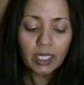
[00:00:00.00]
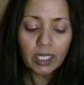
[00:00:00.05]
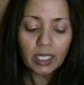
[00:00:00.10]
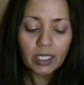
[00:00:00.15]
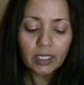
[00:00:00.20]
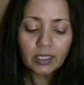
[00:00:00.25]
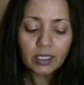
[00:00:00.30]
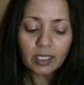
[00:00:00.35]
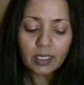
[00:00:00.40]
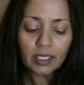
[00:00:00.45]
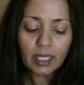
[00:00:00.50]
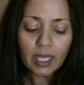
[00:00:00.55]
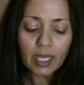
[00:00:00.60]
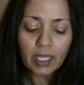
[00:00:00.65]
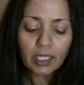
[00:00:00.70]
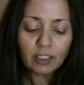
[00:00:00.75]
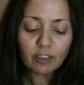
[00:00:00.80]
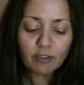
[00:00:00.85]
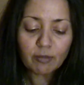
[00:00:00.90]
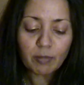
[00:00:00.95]
in the
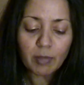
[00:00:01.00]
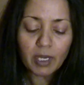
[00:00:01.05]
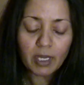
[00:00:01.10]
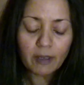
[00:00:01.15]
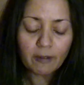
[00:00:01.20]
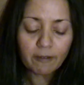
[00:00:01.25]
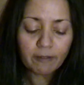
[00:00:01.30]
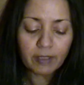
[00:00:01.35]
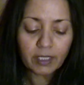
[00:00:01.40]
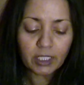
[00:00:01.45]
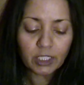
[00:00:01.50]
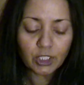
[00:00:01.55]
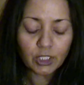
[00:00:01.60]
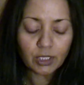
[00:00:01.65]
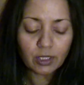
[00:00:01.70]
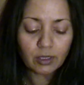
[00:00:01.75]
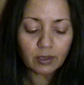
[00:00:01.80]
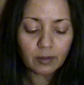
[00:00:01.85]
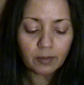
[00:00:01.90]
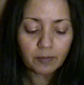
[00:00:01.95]
land of my
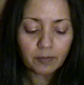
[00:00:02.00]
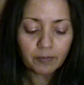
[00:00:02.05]
affliction."